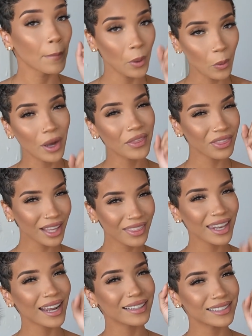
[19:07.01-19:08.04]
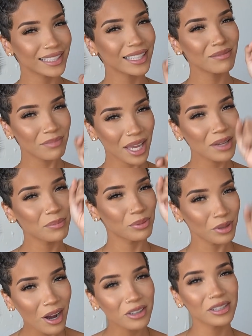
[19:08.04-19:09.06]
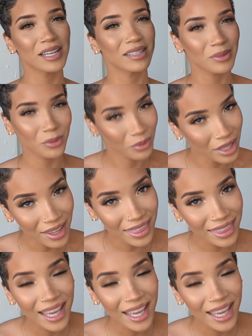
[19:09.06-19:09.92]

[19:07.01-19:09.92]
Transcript: but one thing that I did make progress with,